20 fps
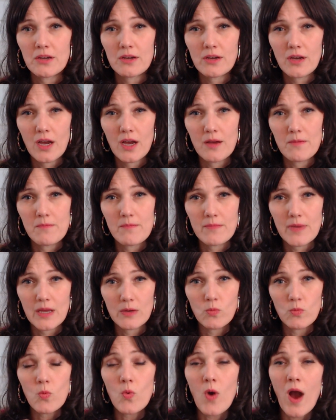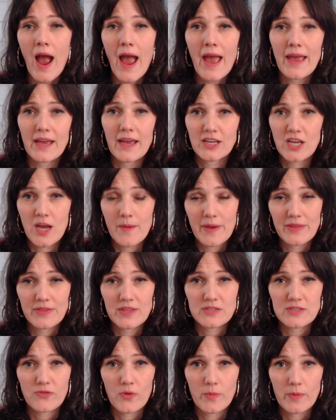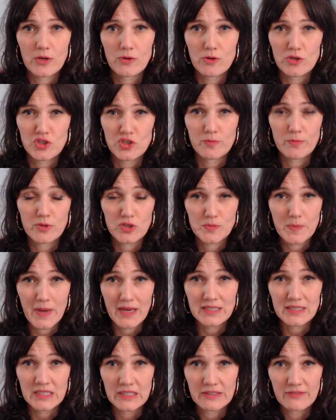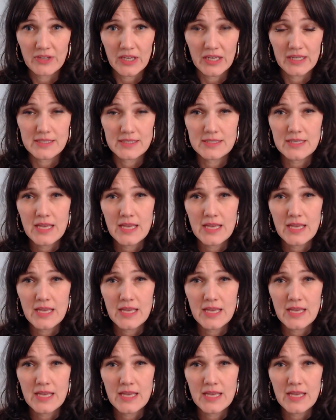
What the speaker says: and why I come at this from a Christian perspective, is